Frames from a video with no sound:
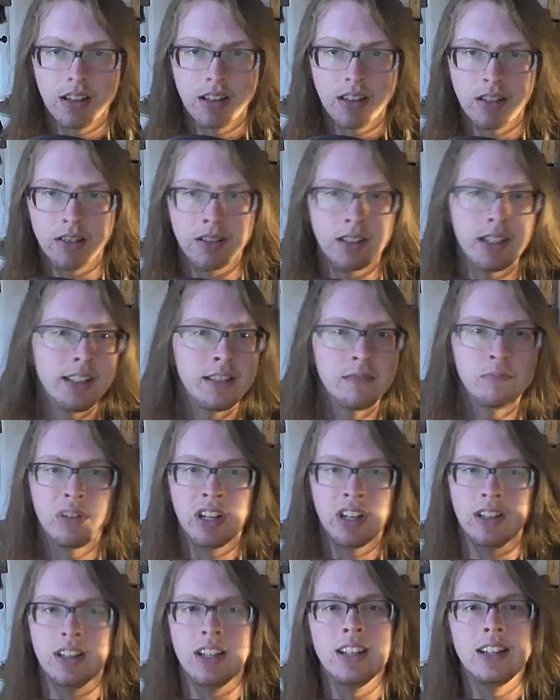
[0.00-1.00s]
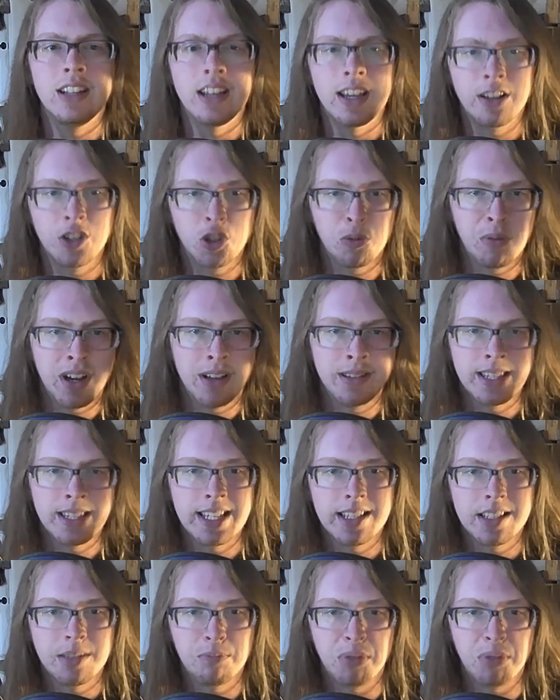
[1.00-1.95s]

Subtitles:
There's a decent bit of details about these,